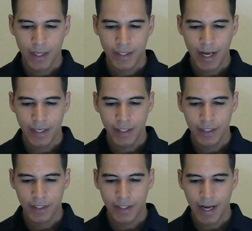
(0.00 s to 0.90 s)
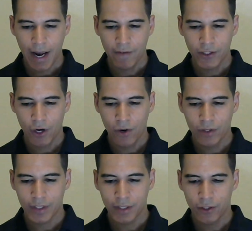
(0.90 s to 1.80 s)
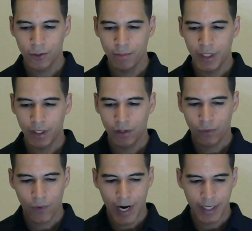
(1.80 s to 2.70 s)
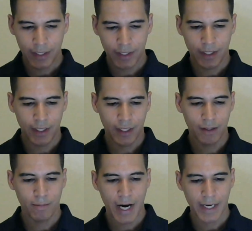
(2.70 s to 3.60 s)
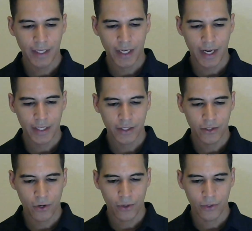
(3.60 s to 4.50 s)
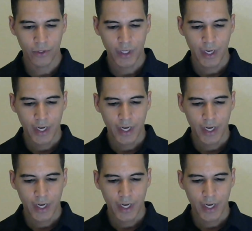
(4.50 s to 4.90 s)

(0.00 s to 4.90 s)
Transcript: That is, they have chosen to be white in body and soul,